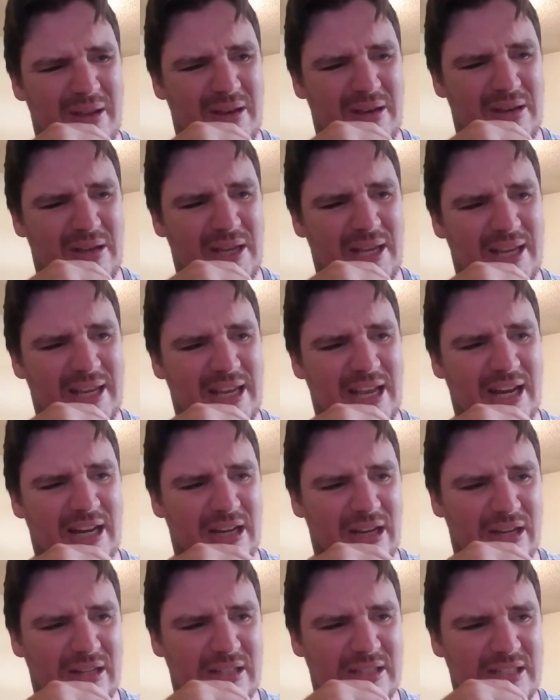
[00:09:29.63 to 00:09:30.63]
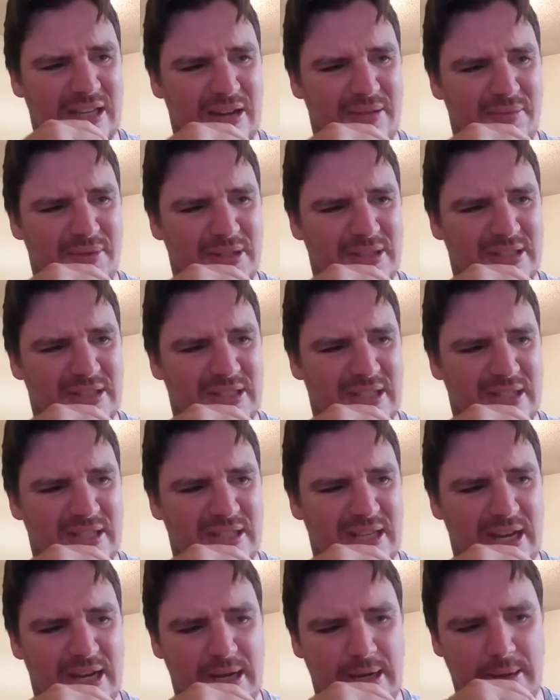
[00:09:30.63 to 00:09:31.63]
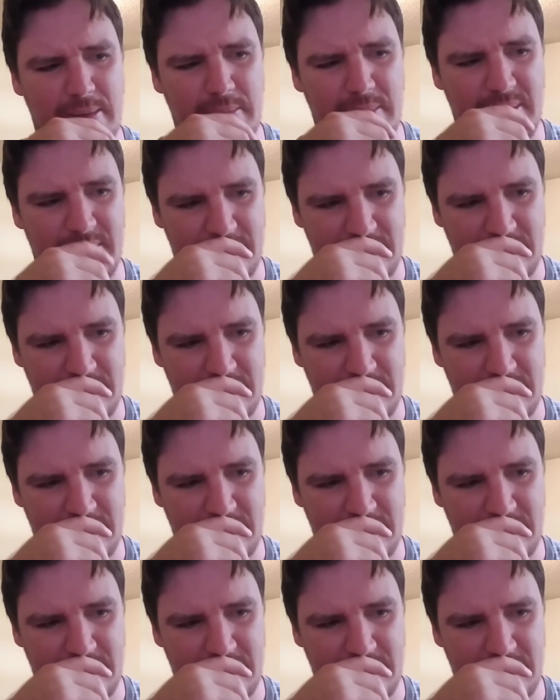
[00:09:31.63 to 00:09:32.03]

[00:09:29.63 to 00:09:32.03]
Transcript: kind of understand was Shazam,